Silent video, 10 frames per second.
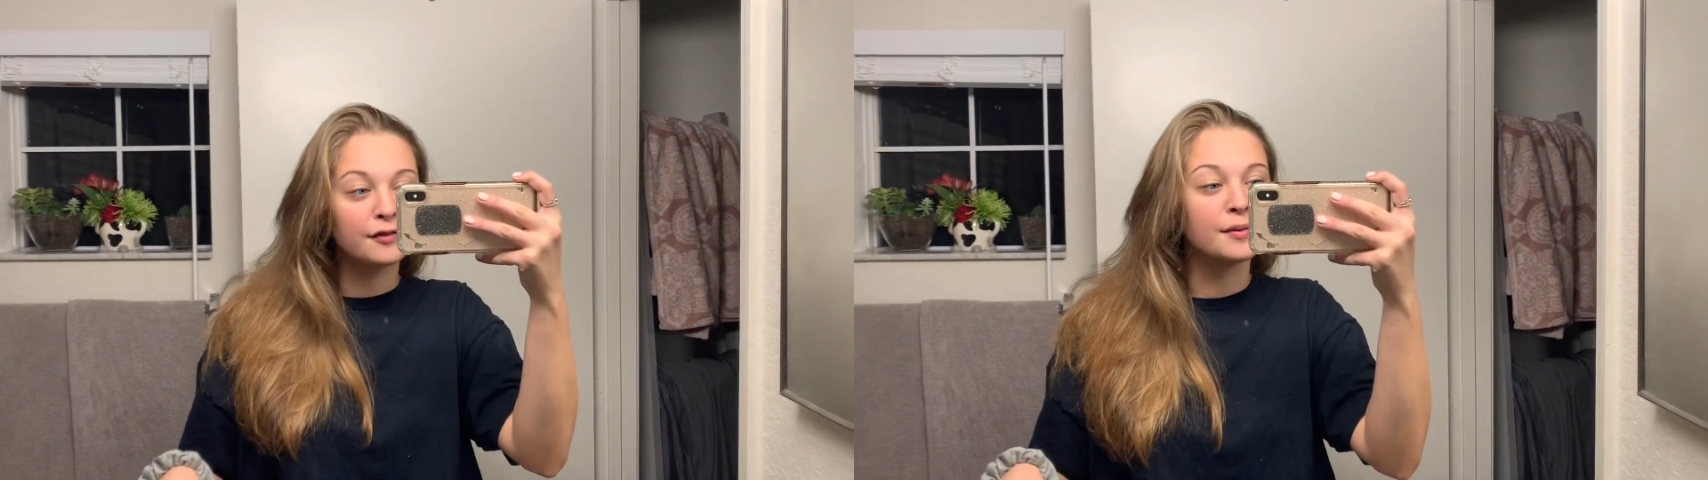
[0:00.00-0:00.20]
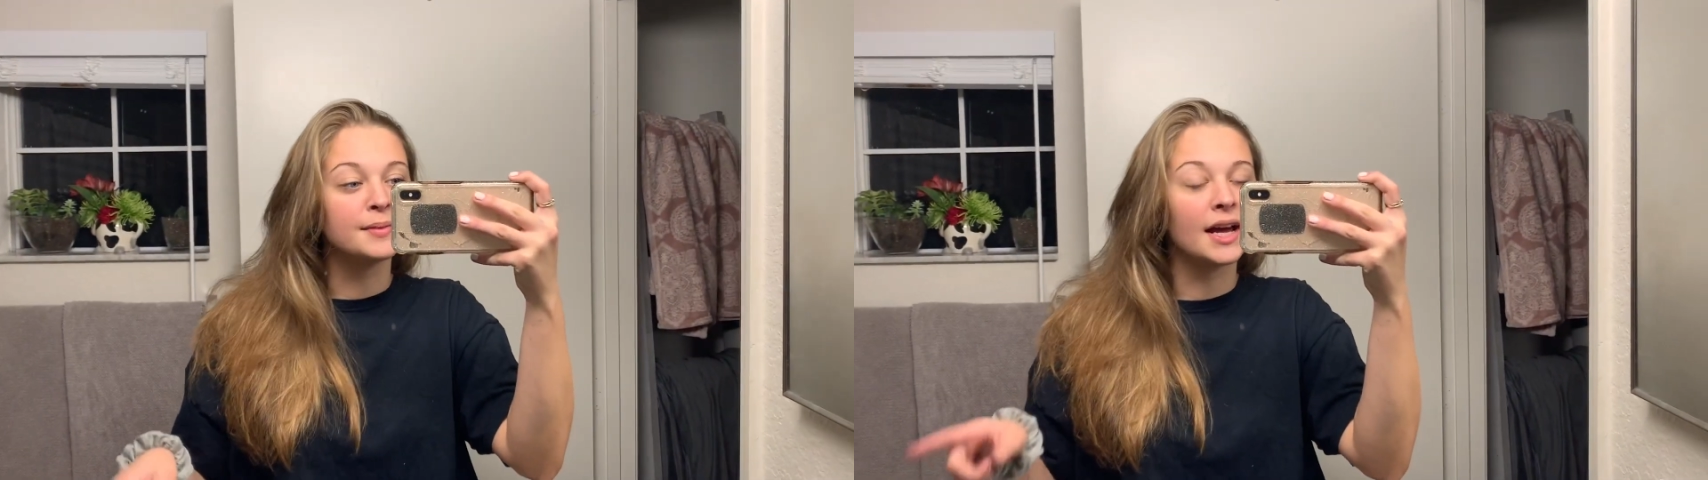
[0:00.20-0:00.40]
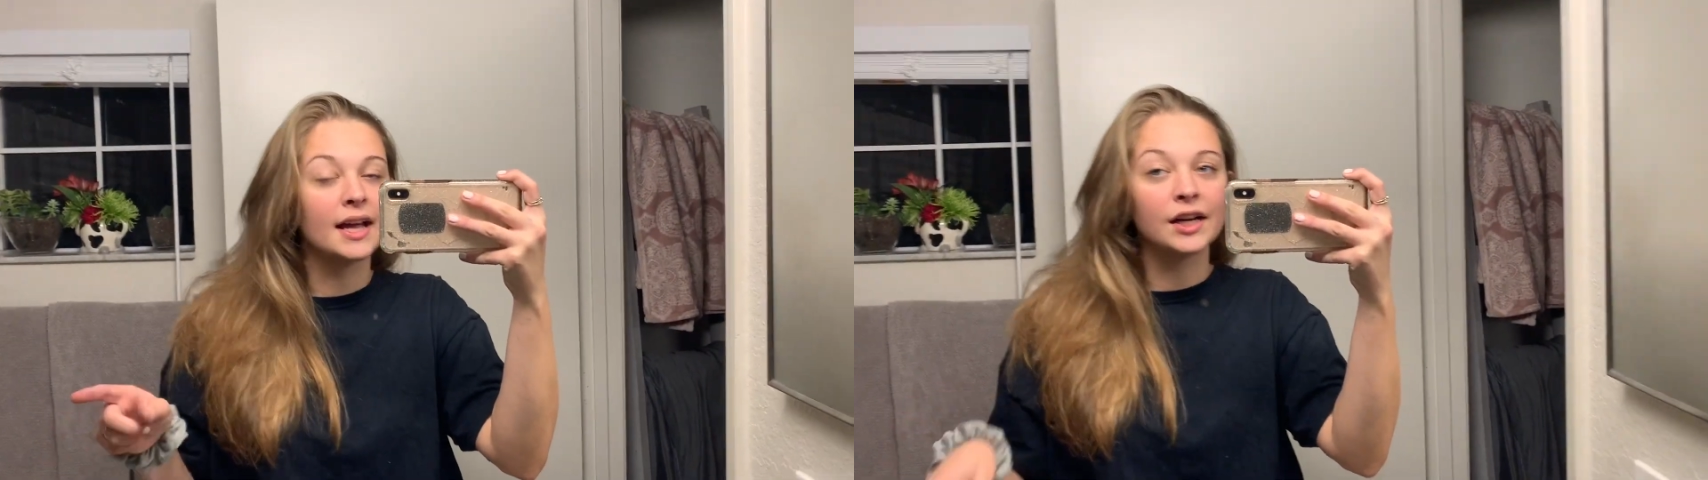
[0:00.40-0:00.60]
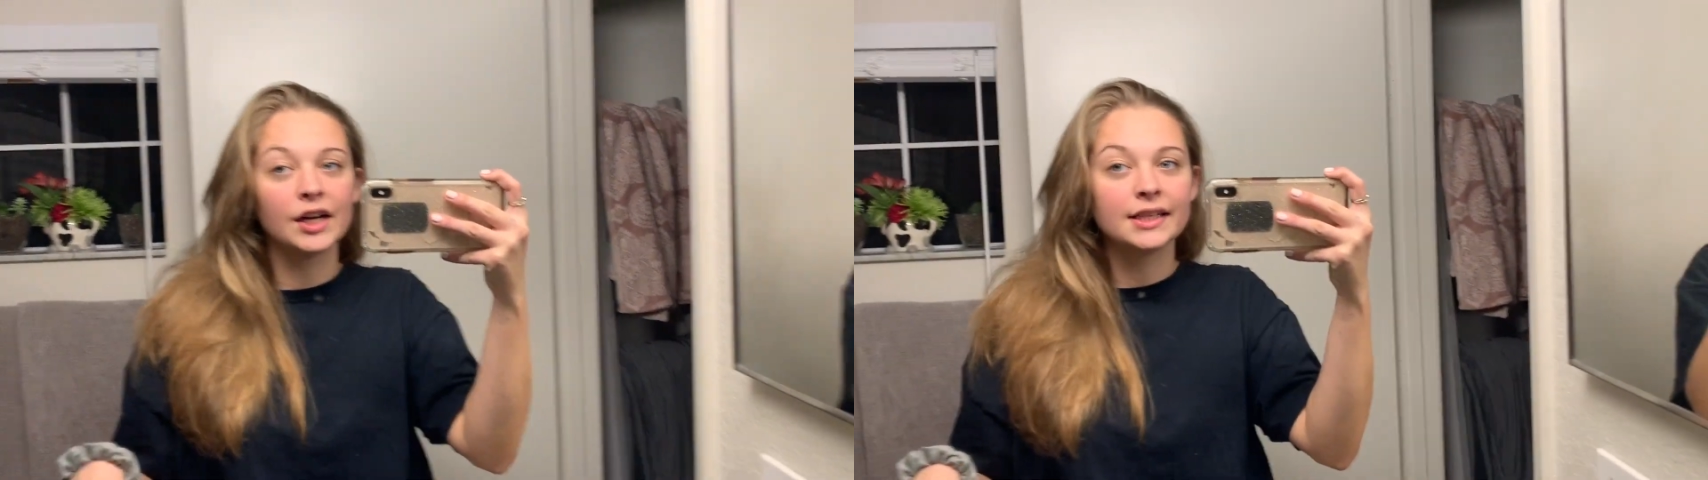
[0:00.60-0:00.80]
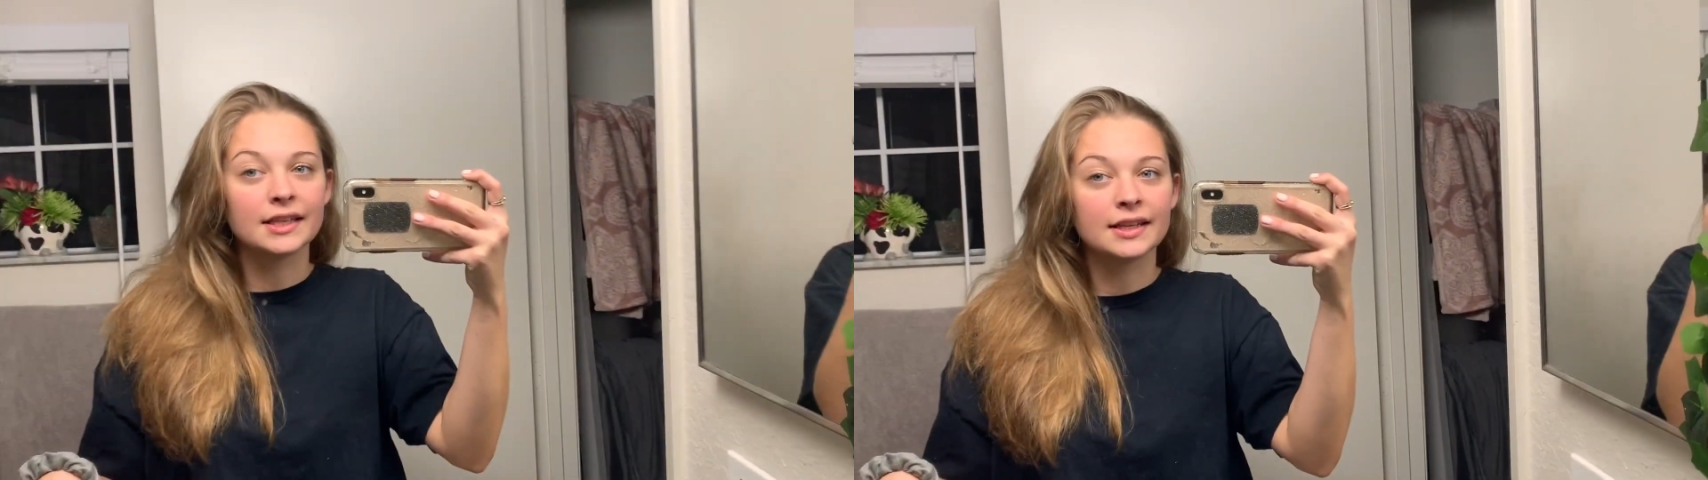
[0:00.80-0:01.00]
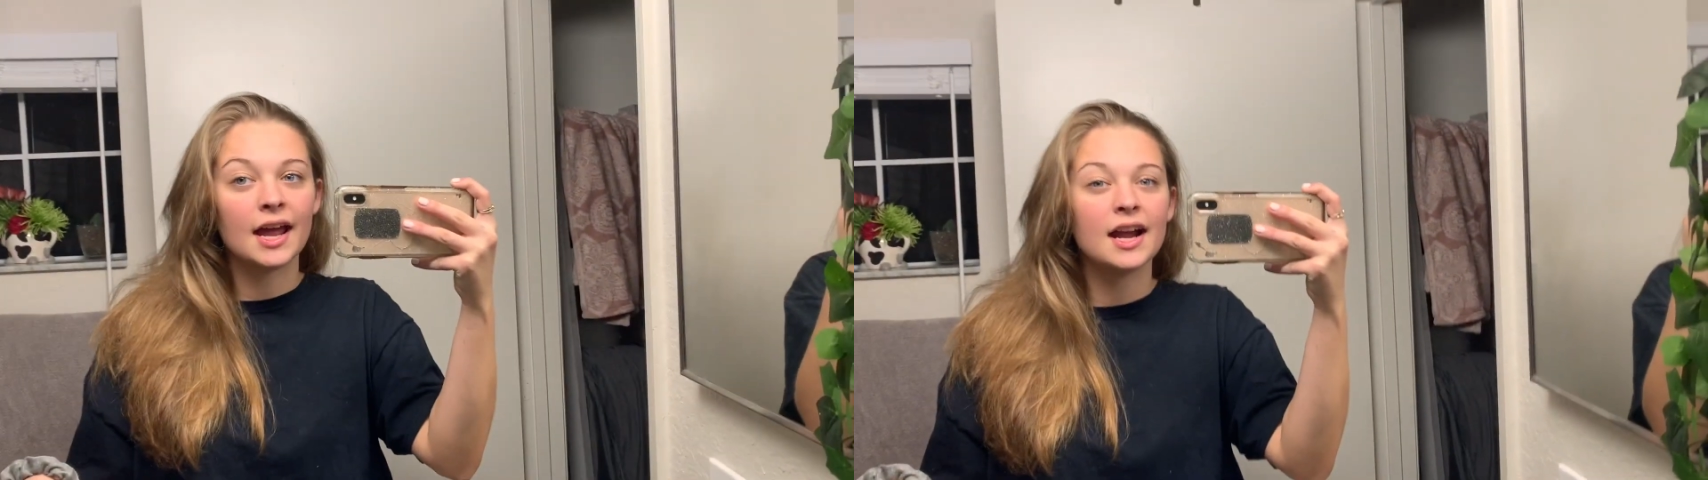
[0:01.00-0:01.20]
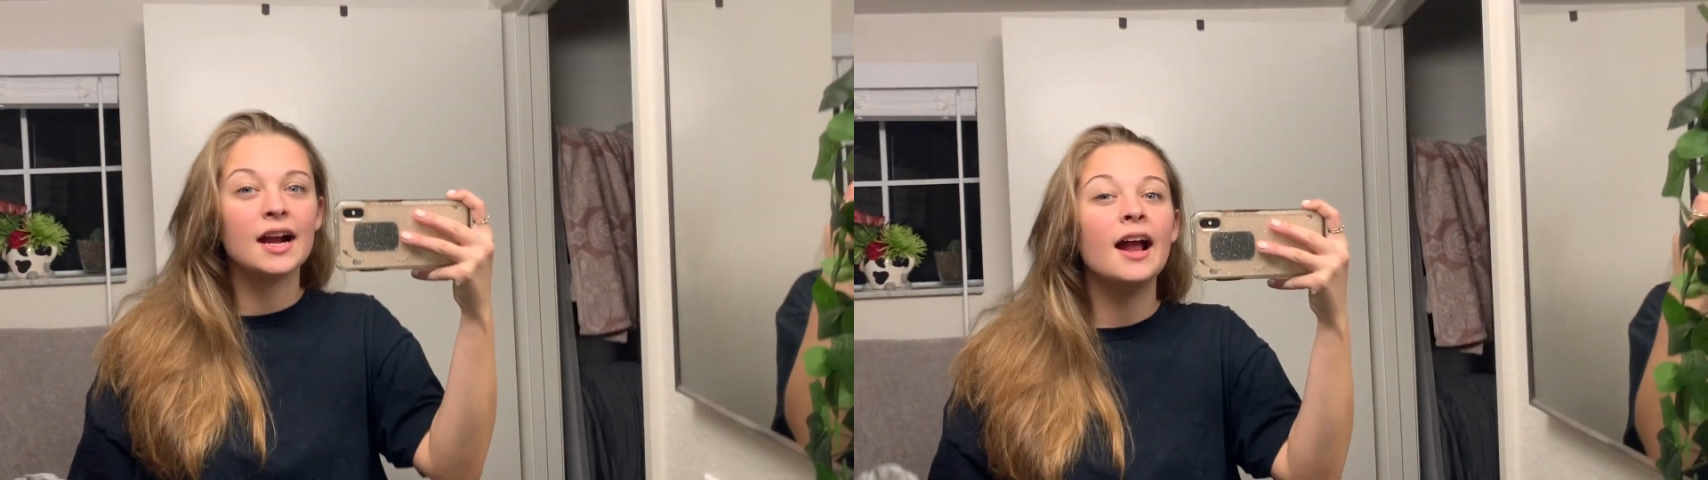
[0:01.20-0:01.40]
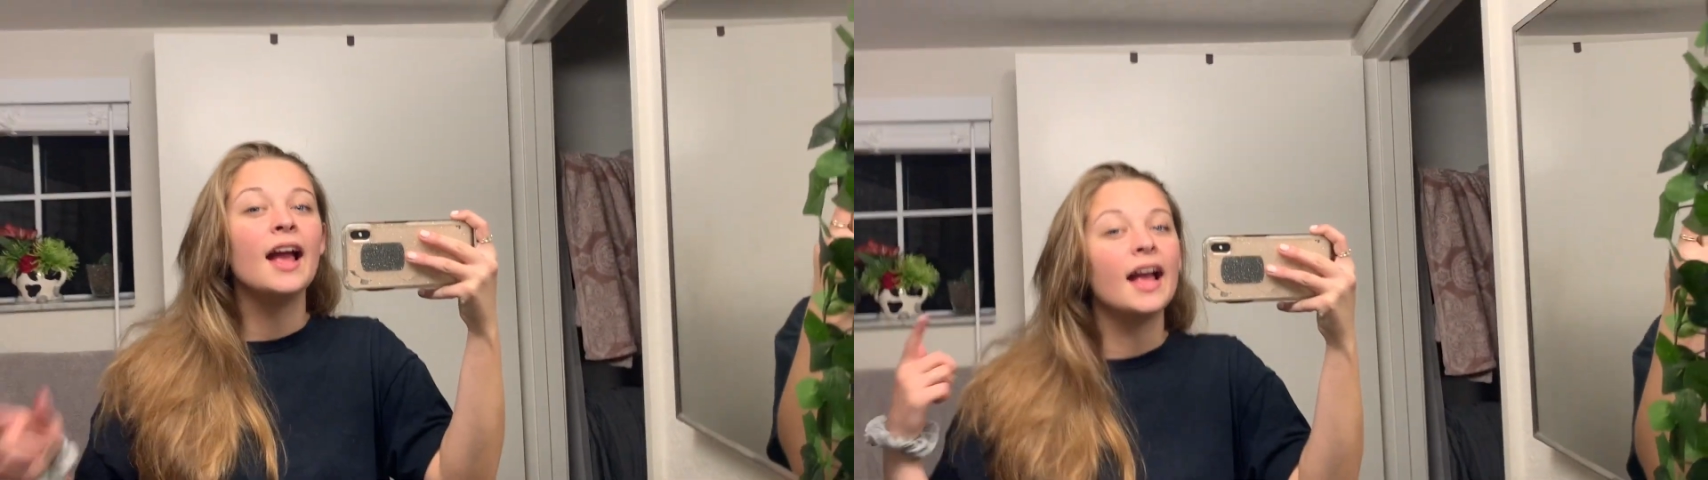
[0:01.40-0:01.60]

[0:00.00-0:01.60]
from dyeing Grace's hair.